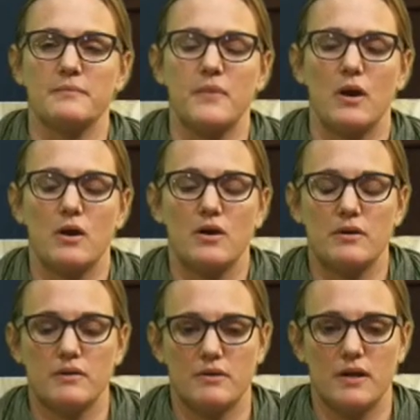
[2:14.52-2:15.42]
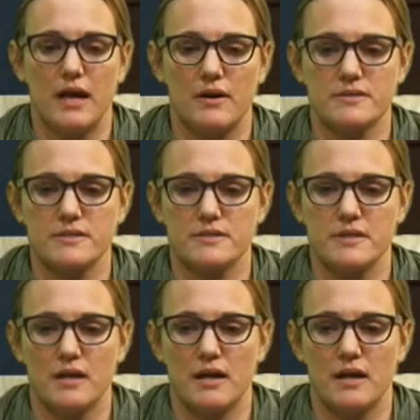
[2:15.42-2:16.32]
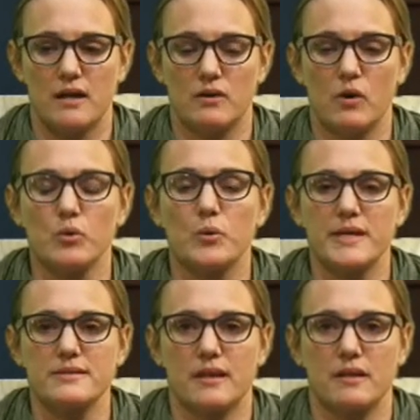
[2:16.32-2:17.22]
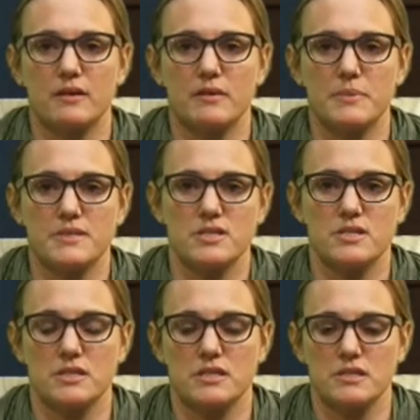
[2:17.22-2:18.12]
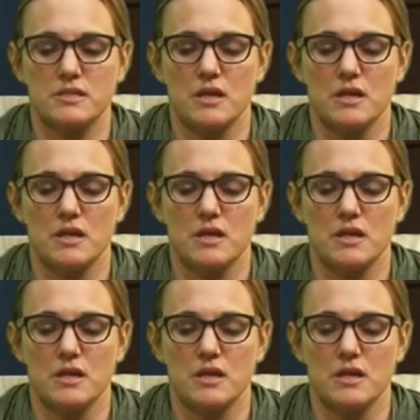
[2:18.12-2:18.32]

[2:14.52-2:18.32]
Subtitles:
our house is an old Queenslander positioned